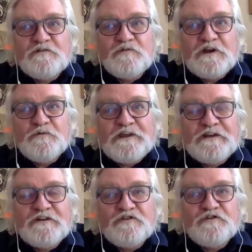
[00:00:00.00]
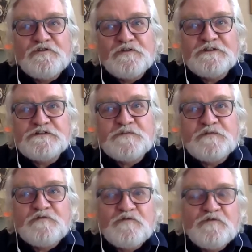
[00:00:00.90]
where we can do this
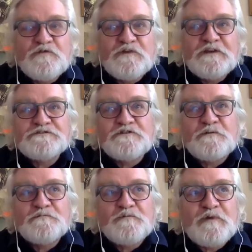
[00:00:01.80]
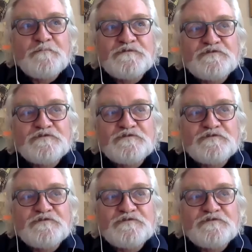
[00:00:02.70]
before Eskom's pump